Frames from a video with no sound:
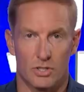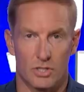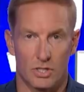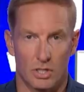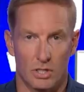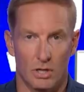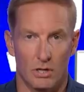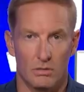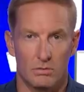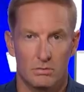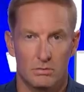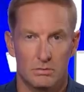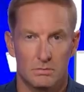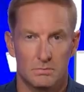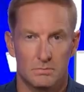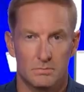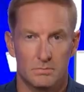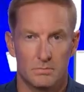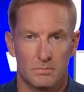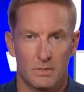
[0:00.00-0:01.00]
ago
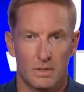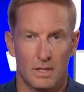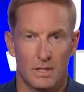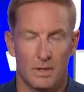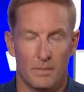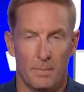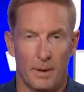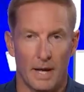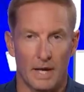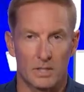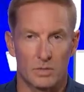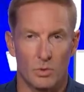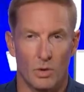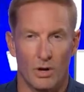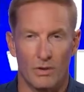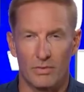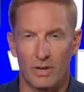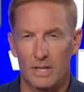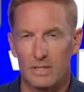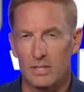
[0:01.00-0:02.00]
in the
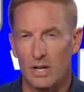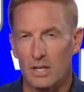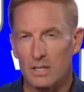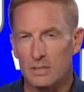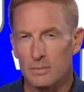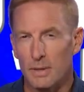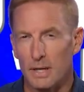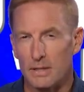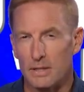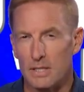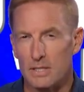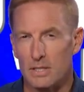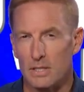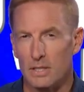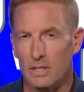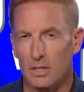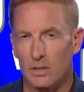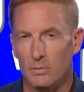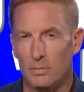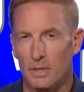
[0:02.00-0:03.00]
Pac-12. And I talked about this a
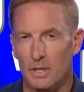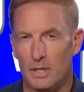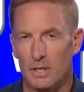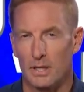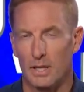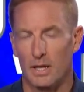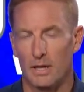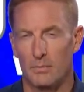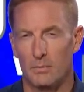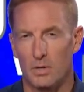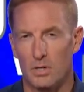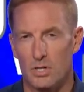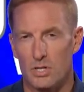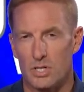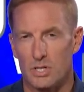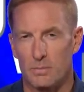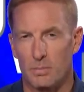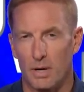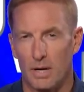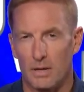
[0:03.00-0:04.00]
little bit in that
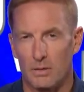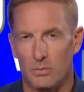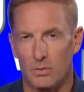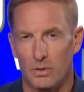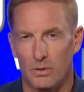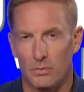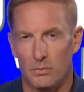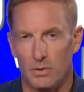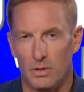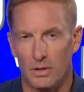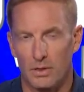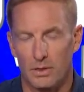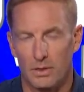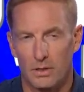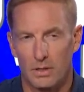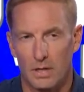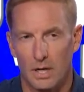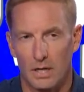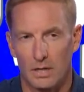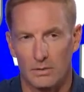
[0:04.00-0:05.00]
emergency pod with
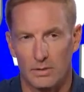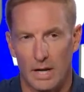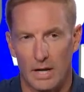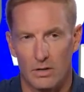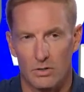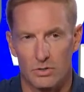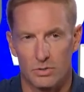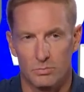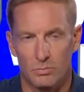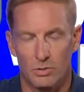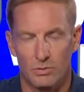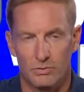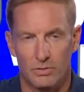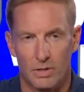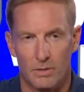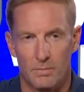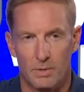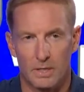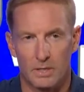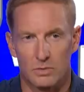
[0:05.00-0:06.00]
Colorado's move to
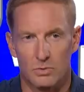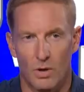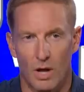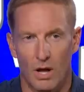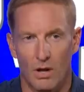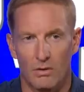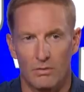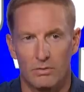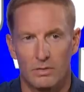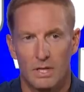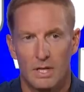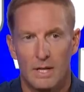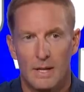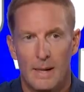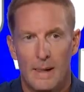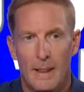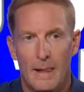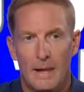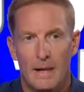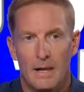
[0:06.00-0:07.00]
the Big 12.
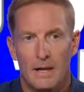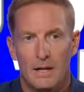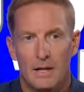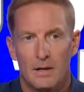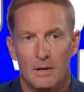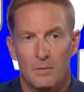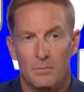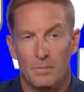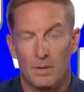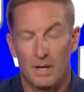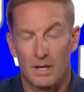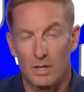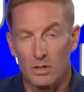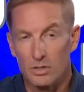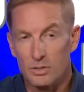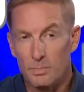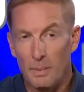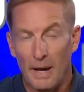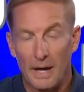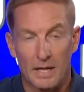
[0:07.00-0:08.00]
But it
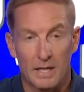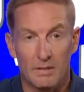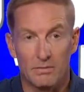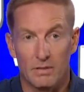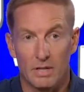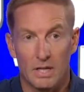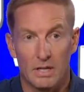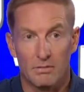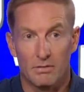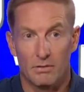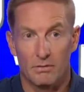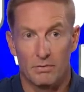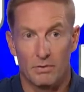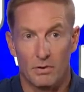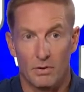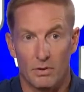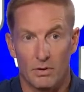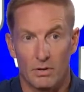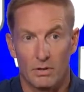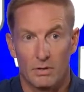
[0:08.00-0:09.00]
goes back even
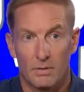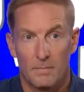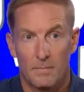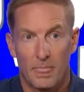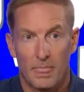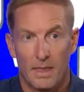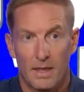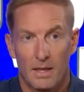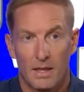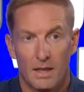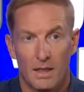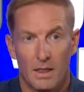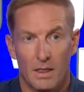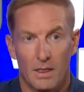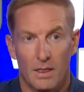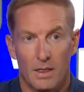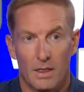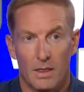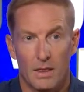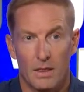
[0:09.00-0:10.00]
further.
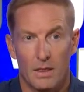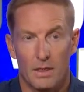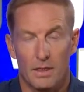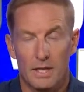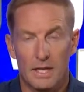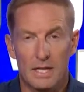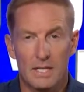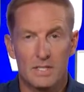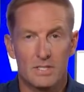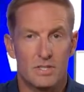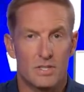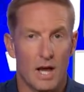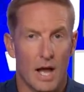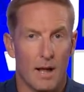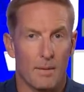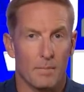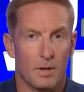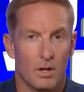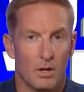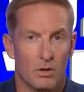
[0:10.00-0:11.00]
These
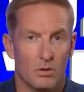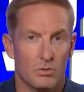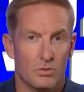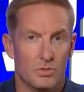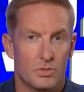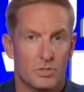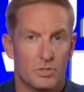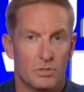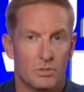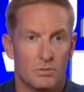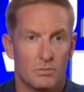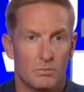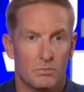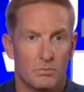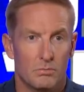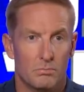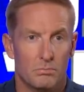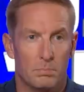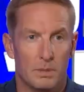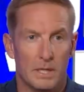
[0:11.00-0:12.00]
dominoes
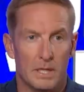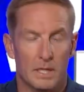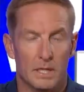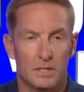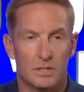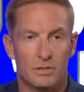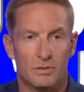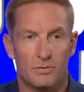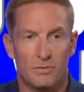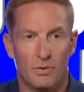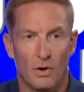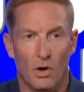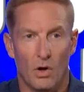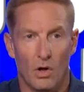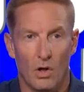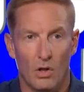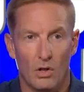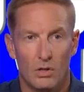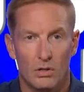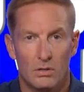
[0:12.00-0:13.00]
begun to
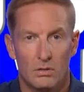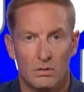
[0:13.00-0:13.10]
fall